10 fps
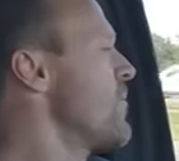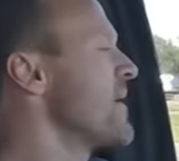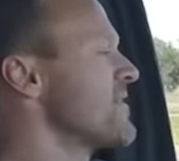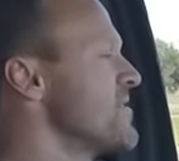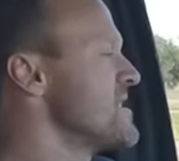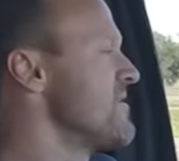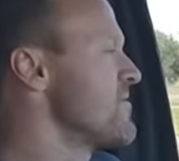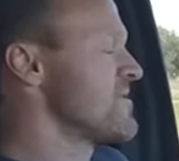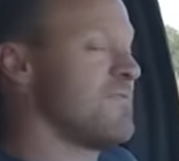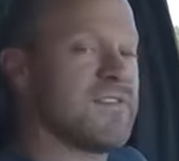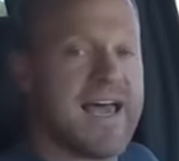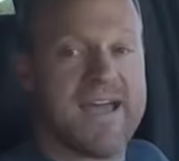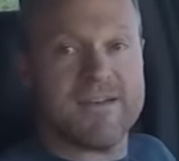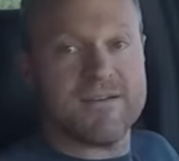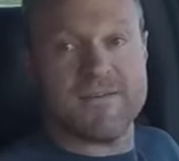go back there and see if there's Remember
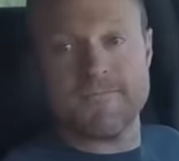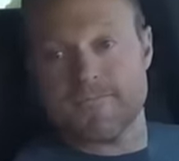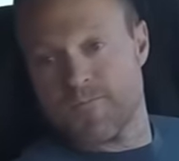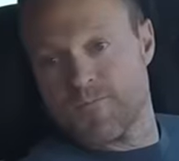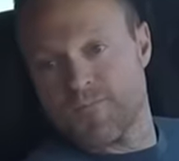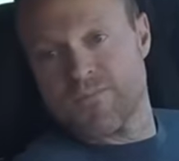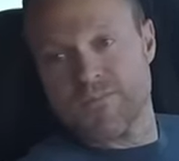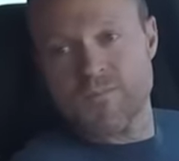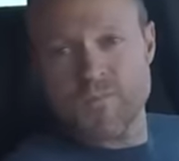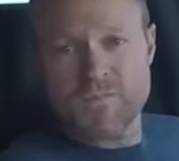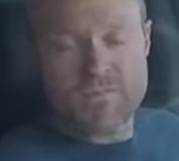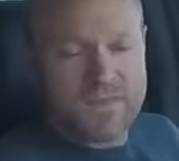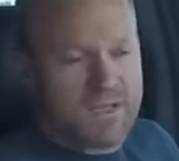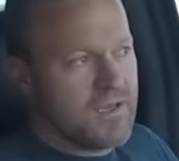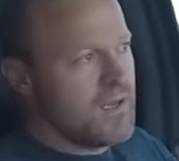a flat. well, let me get out over
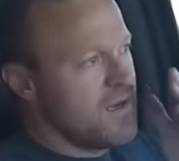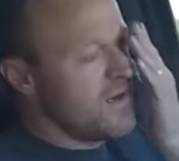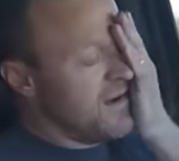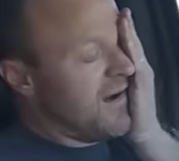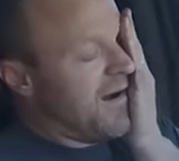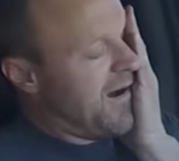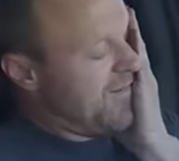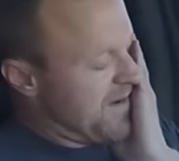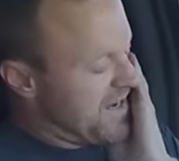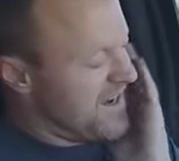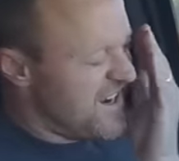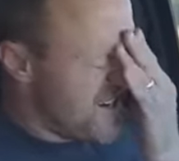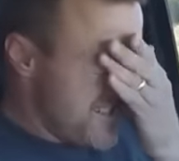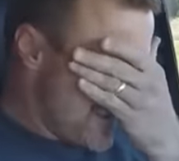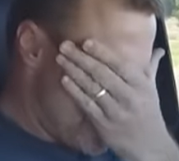here to see if oh there's a flat. Oh my
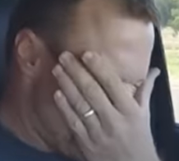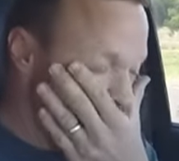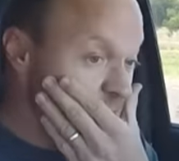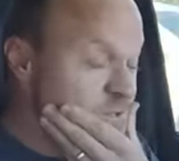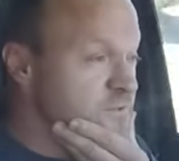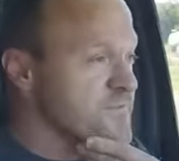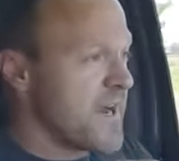gosh, that was nerve